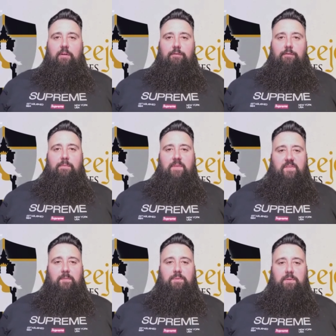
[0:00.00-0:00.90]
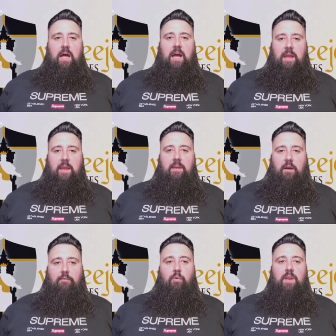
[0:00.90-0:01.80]
from the supply
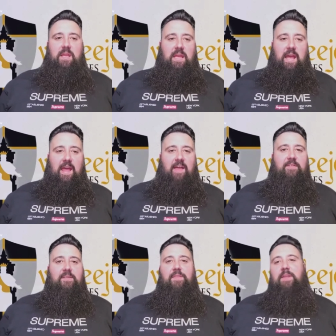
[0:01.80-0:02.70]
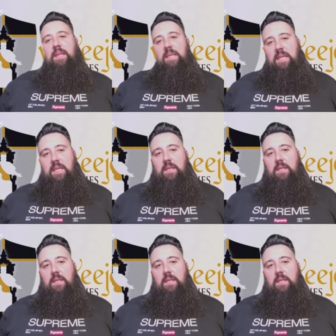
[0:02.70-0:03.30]
of what he has that they need.